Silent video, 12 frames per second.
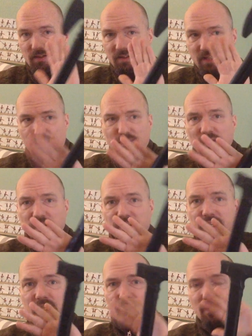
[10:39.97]

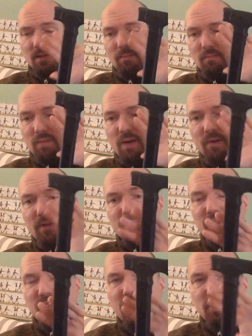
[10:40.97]
definitely my
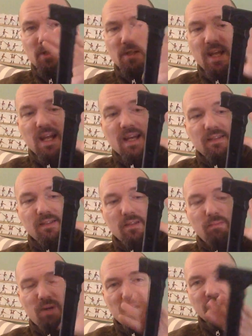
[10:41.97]
recommendation as a
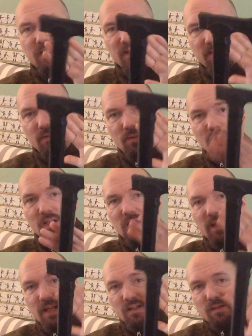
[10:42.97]
partner
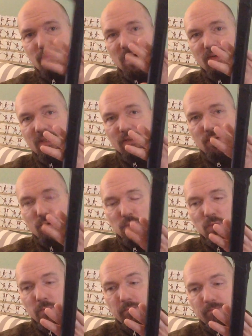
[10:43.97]
drill and sparring
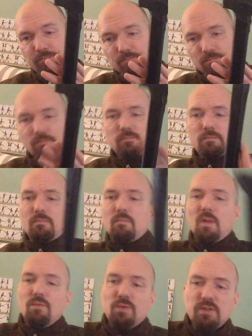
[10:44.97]
tool
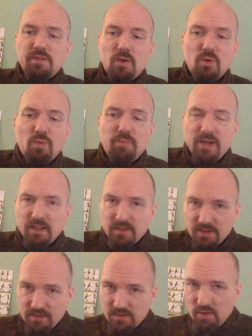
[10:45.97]
for solo
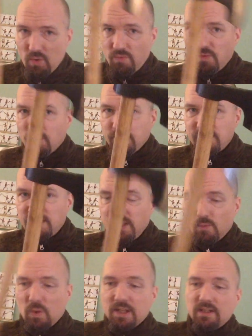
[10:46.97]
practice, go for a
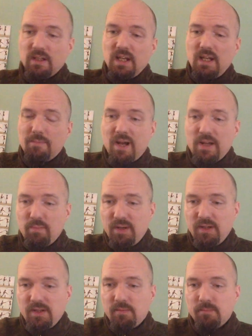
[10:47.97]
steel one, in my
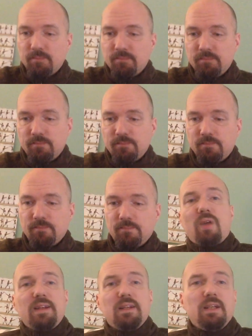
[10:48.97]
opinion.
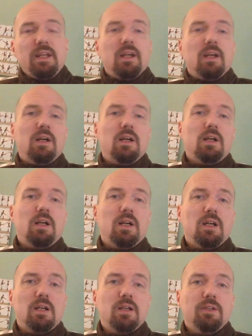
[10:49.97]
Finally,
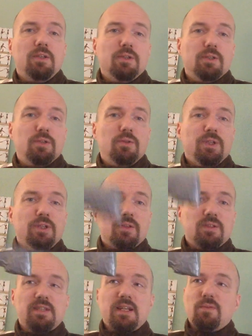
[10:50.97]
your
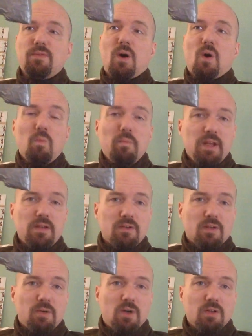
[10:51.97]
do-it-yourself homemade
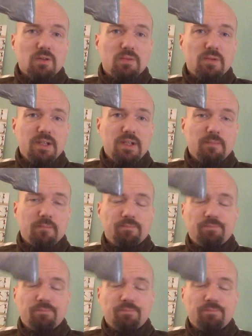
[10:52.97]
Tomahawk trainer,